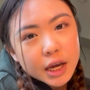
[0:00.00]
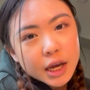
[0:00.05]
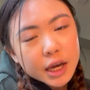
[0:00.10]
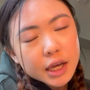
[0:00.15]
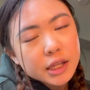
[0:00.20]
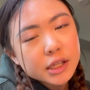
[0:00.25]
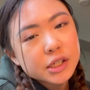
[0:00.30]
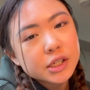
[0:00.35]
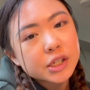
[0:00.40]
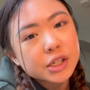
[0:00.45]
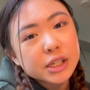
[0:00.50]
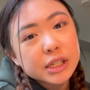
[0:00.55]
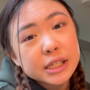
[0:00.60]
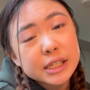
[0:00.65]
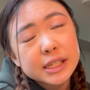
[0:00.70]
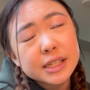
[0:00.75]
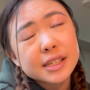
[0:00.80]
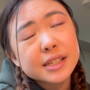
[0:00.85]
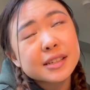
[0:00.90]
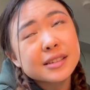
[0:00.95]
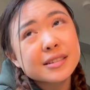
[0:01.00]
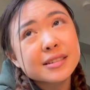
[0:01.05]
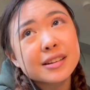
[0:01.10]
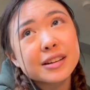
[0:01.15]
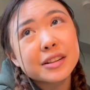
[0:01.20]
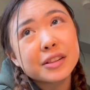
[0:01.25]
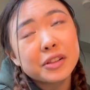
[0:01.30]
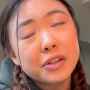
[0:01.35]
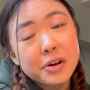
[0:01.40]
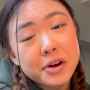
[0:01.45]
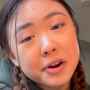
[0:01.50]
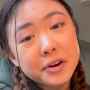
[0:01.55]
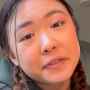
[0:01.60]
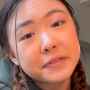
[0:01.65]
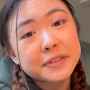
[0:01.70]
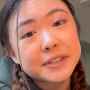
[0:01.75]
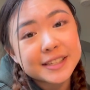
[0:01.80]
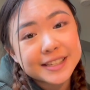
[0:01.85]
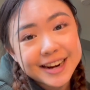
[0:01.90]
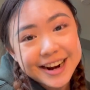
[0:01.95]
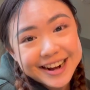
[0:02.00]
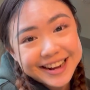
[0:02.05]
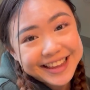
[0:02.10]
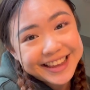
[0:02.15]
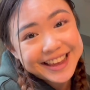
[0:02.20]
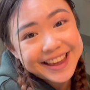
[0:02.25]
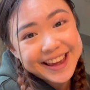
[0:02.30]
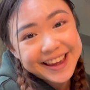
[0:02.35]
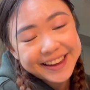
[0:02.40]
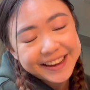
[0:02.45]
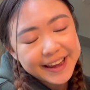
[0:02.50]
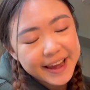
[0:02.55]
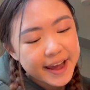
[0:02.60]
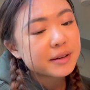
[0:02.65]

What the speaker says: It's just a lot of studying.